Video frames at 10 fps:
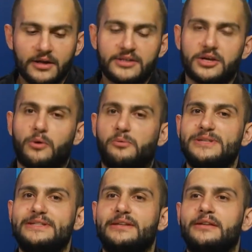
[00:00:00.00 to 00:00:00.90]
So what we
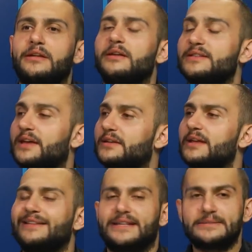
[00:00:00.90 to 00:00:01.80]
say that
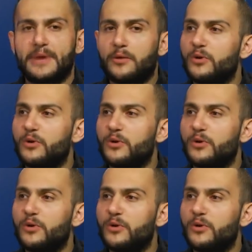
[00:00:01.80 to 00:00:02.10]
doesn't matter